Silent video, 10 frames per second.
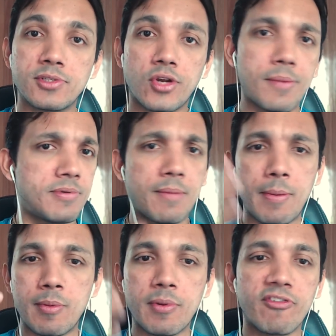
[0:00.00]
Okay, some
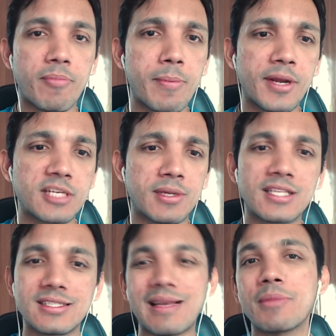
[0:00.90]
people prefer PPTs, but this
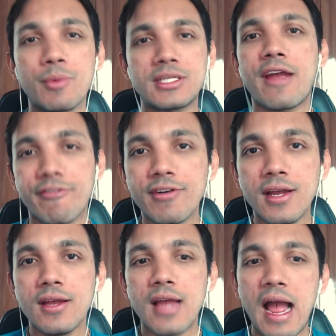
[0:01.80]
is something which I've
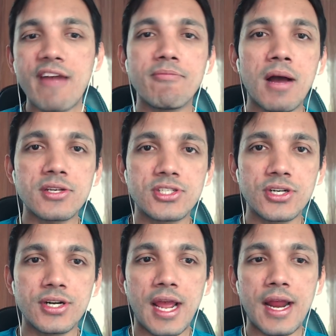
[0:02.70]

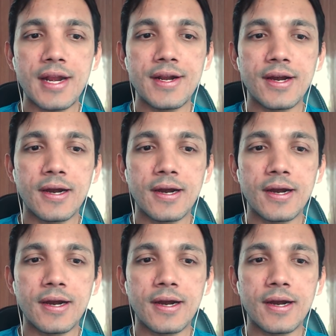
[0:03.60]
mastered, and